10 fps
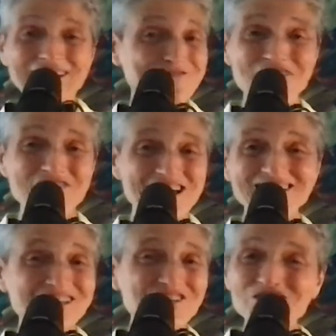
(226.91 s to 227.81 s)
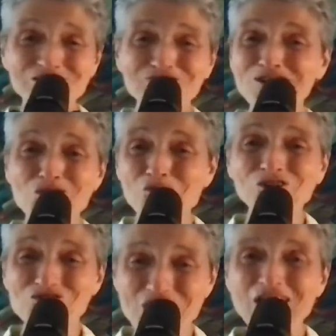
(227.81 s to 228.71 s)
It's very easy. Just follow
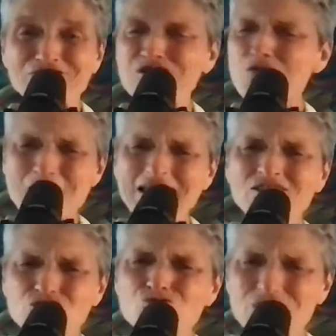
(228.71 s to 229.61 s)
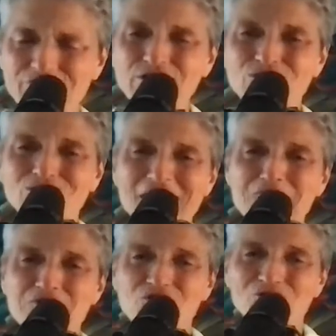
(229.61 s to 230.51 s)
what you love. Don't make it too difficult,
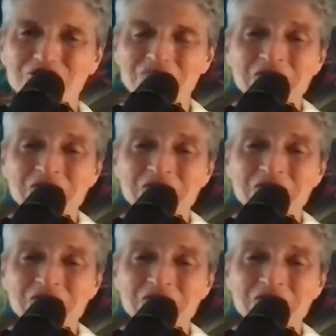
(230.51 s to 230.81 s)
Capricorns.